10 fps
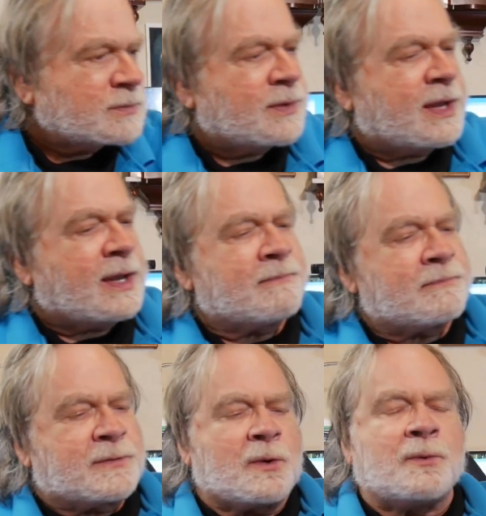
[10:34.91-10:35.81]
Okay,
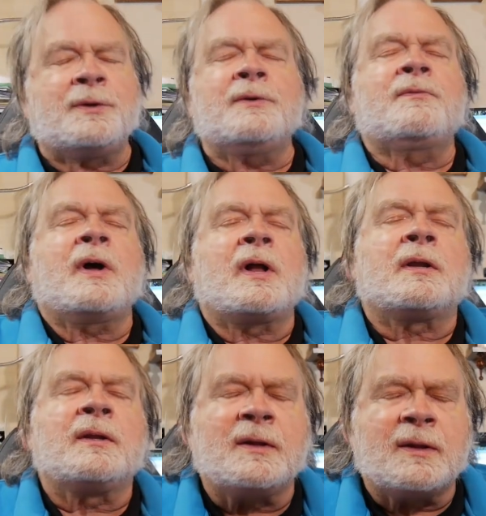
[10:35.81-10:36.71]
so you've
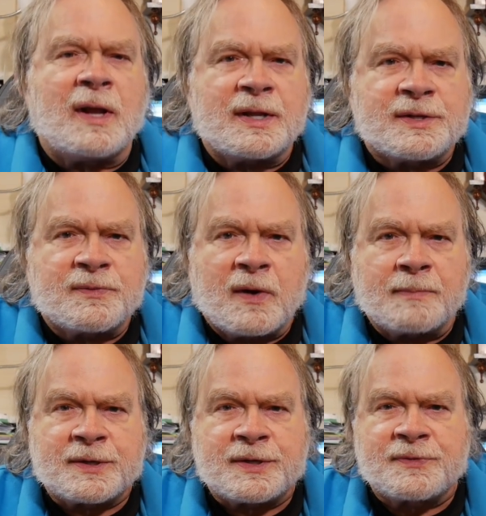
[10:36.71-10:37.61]
got lots of
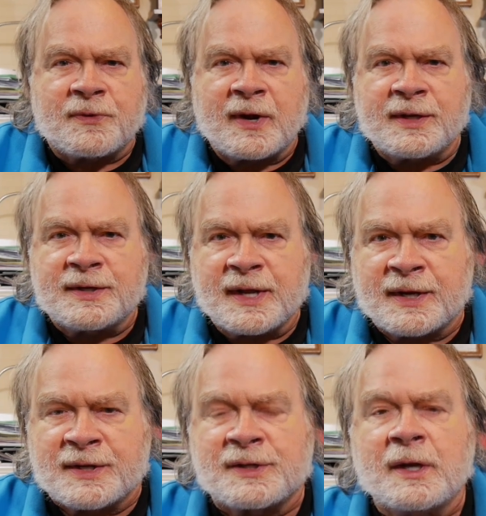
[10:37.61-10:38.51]
options for
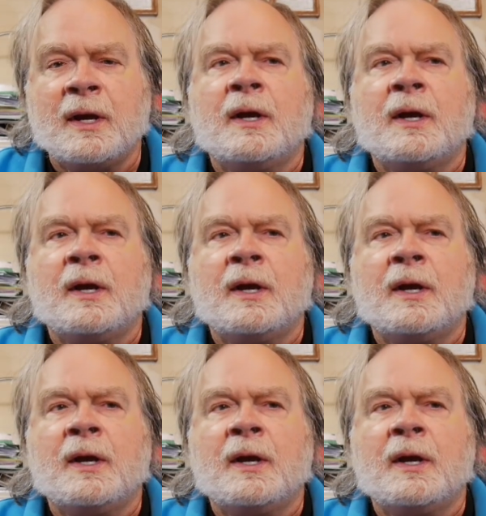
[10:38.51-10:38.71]
antennas.